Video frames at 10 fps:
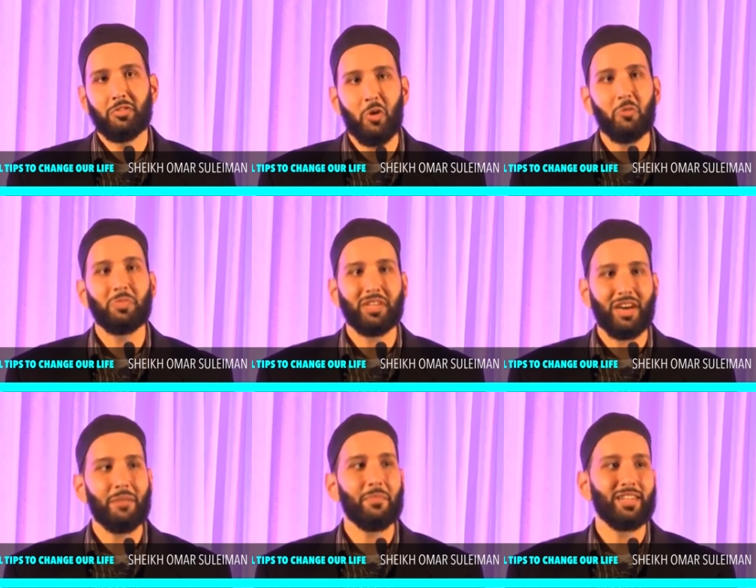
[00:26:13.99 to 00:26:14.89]
Don't
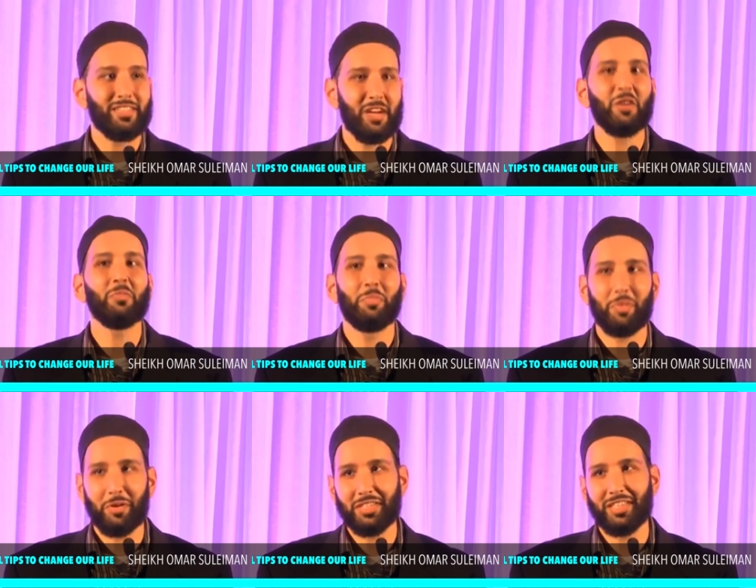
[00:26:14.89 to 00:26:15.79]
become a terrible
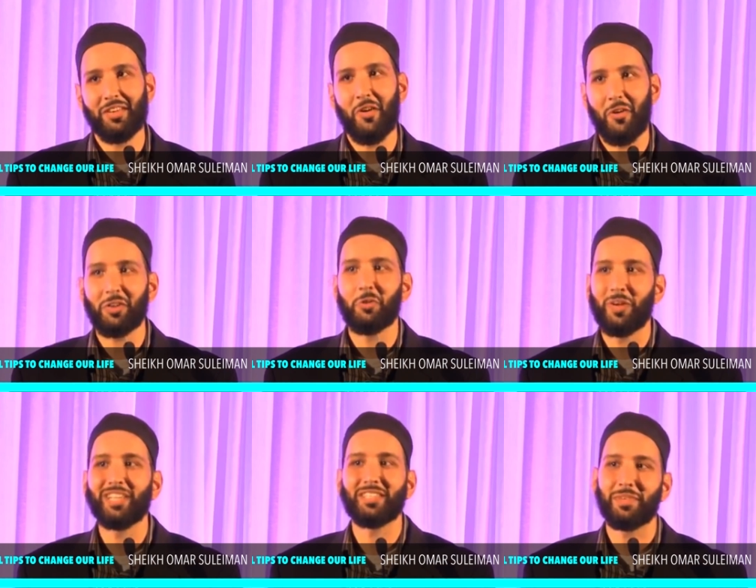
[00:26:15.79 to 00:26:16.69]
person on your
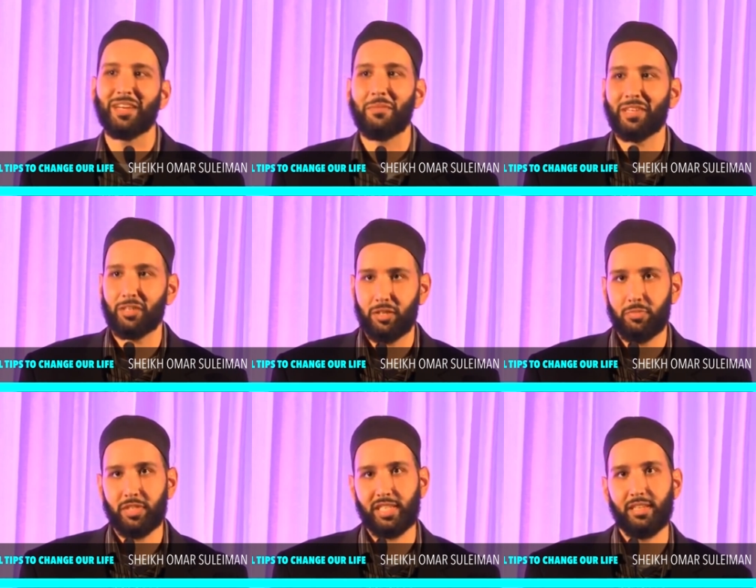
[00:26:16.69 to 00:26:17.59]
way to becoming a good
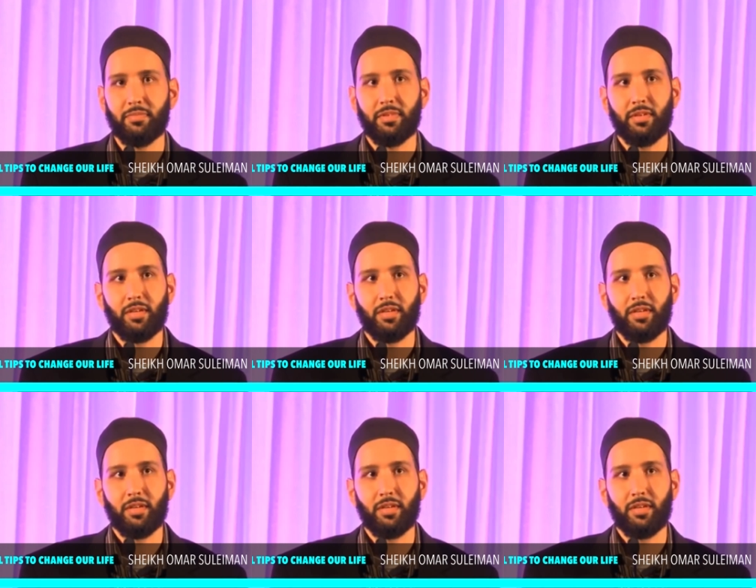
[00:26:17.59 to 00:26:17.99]
Muslim.